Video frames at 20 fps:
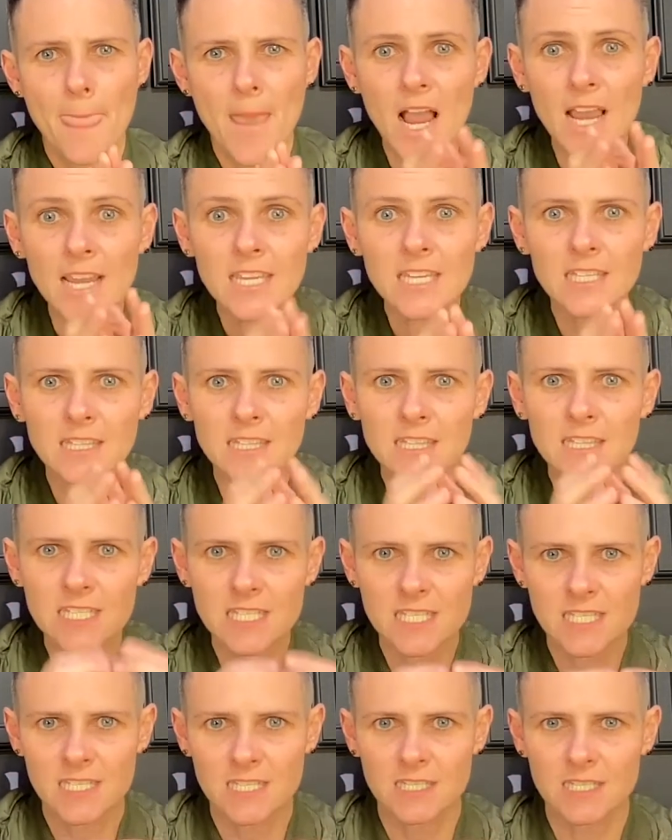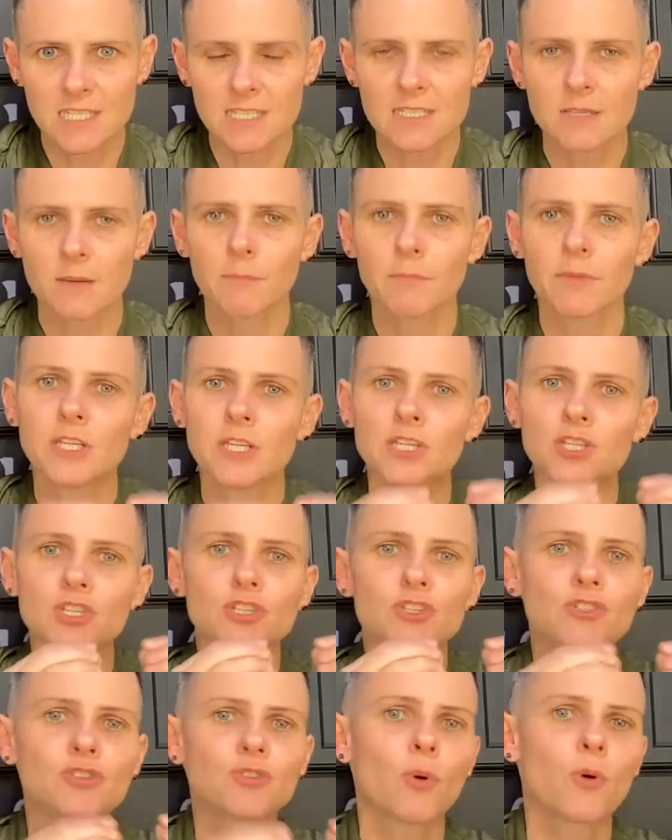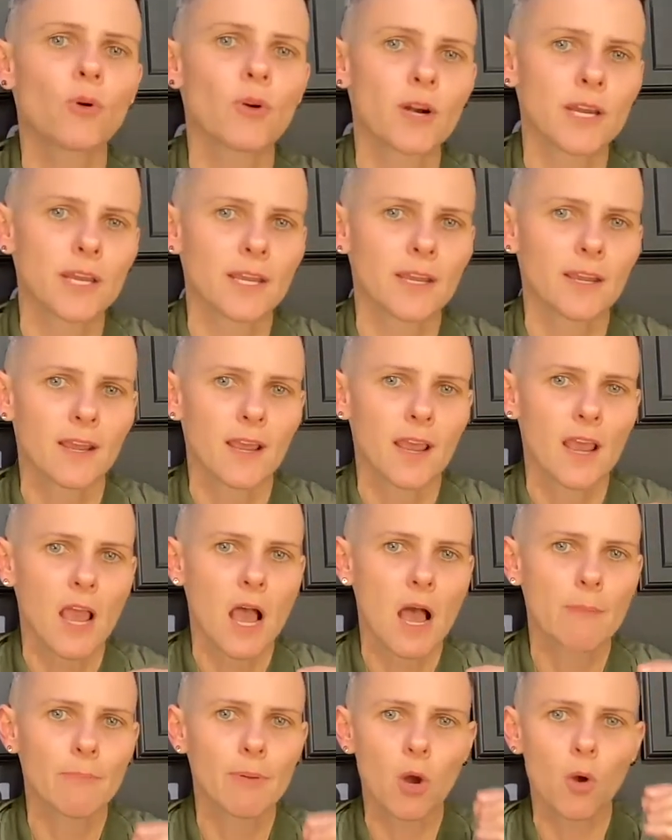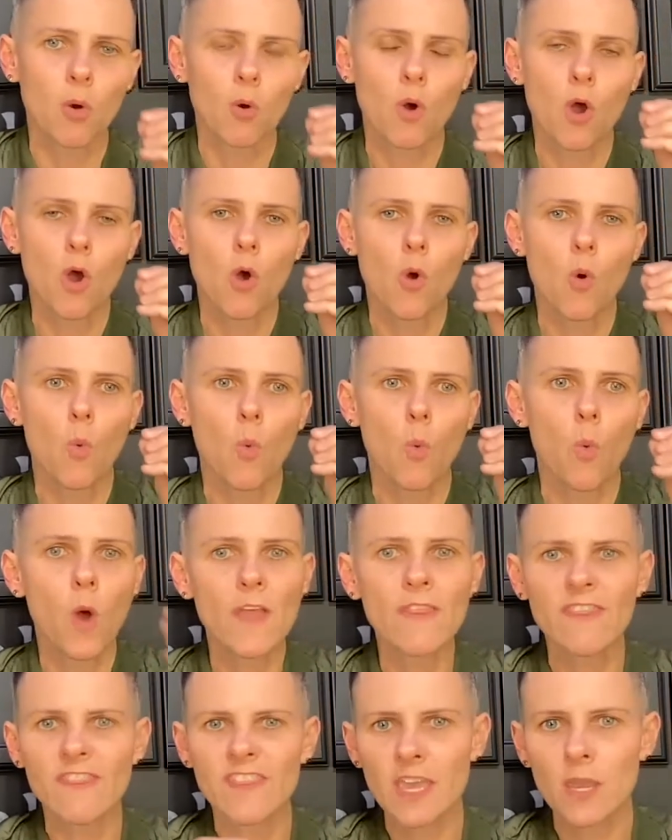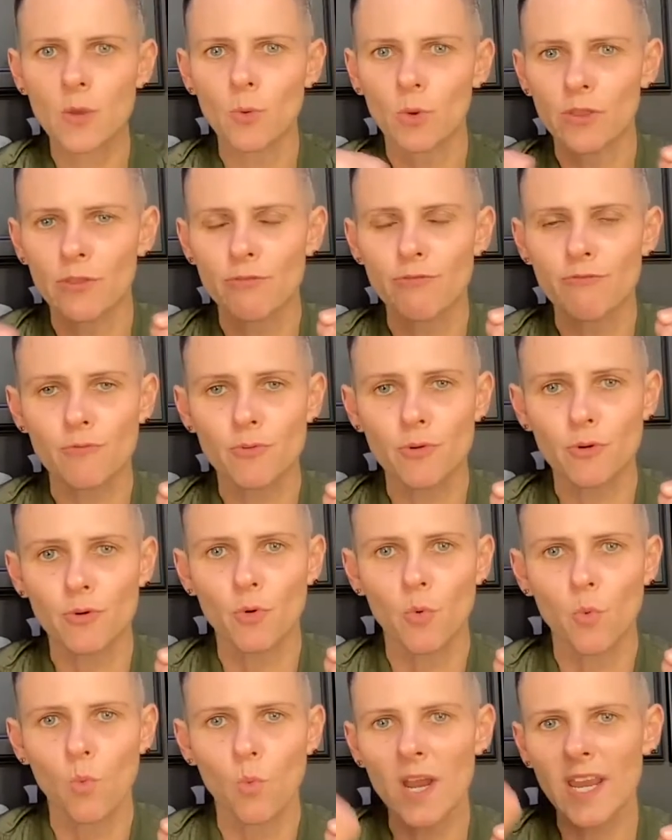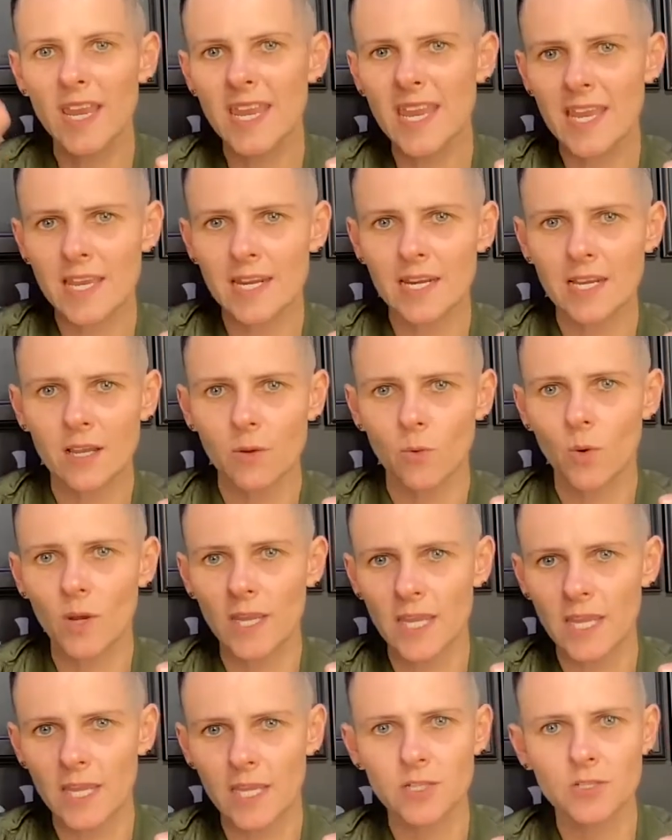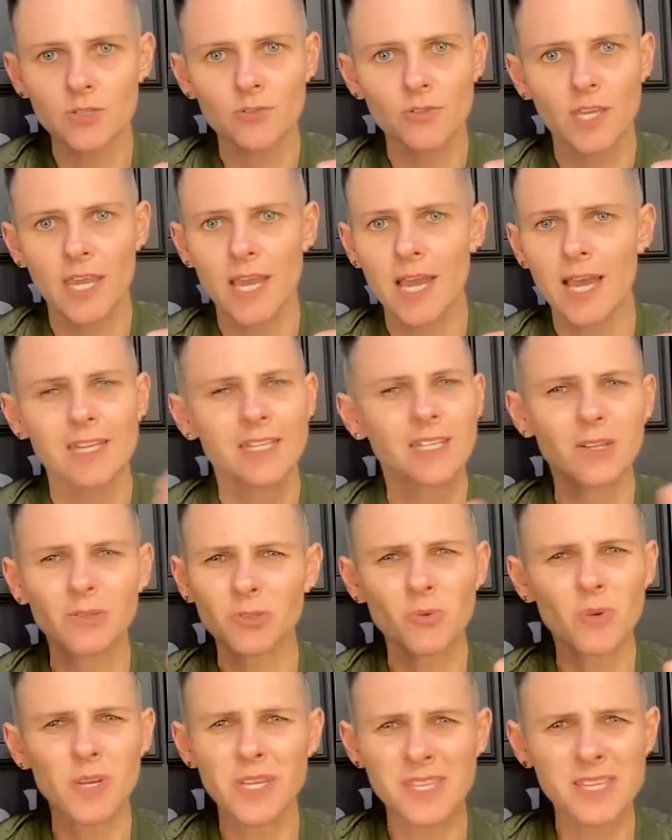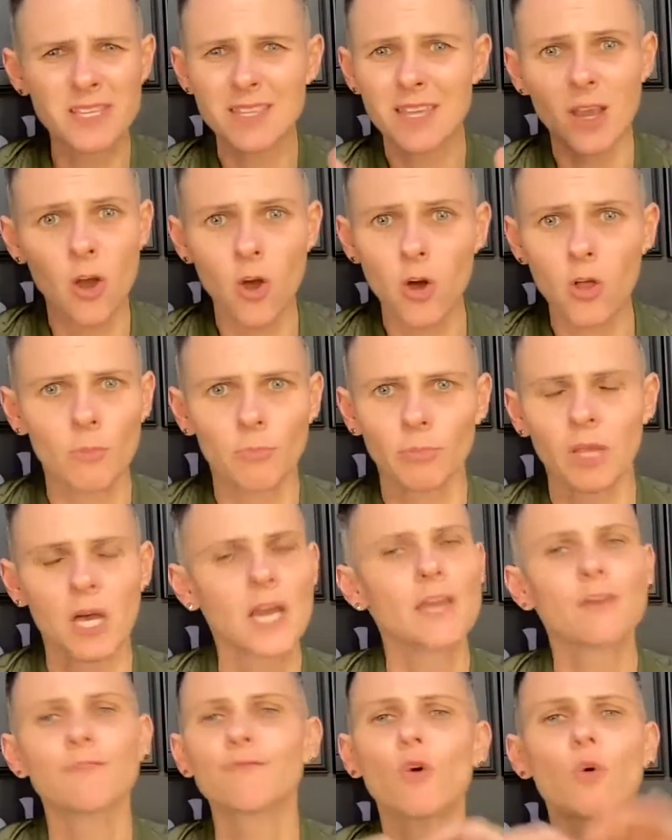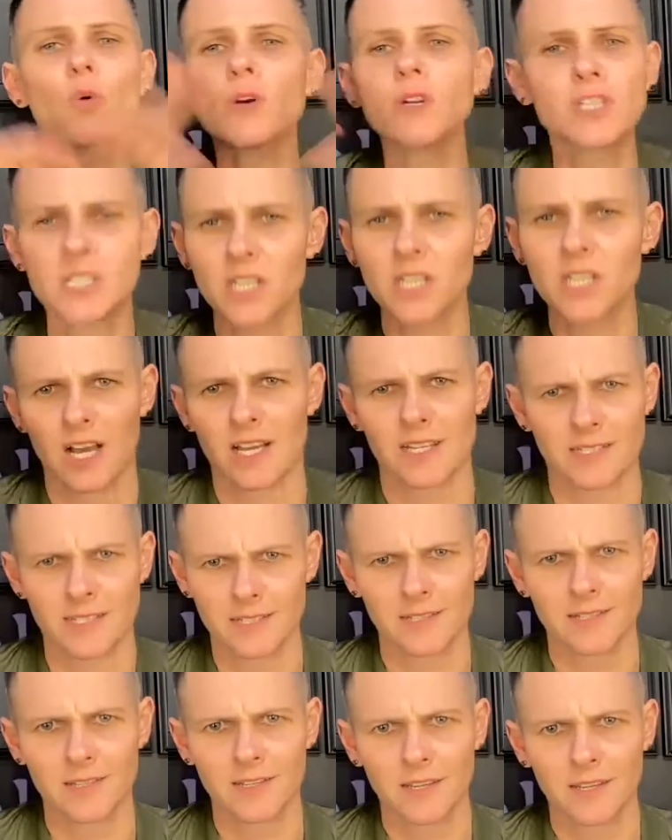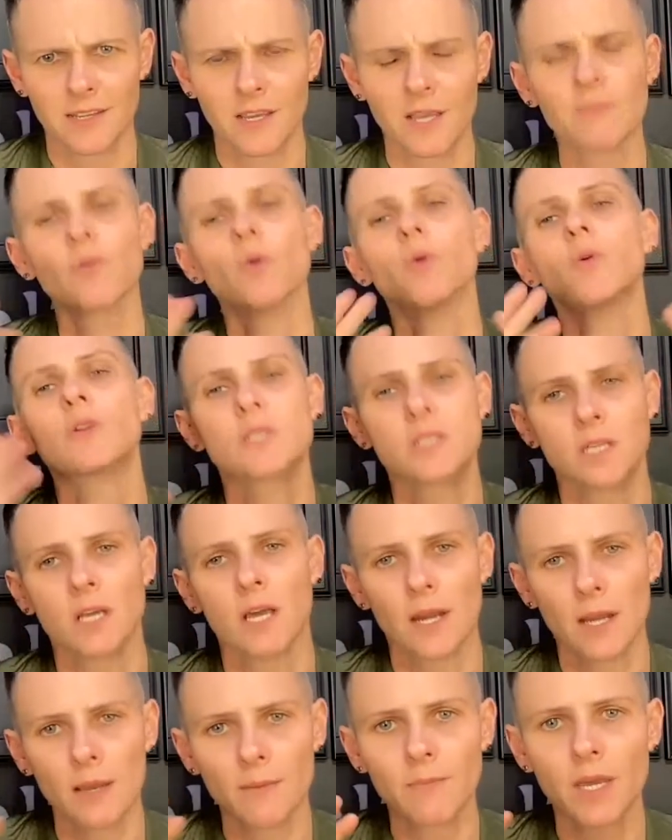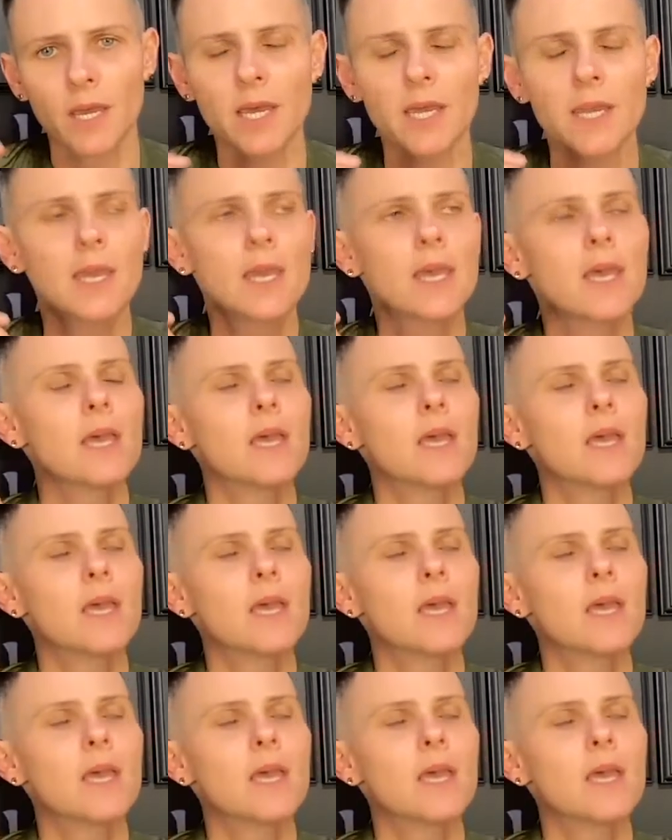I can listen to somebody's story about what they went through, what can what cancer they had. Now, do I think they all apply? Of course not. Of course not. I'm not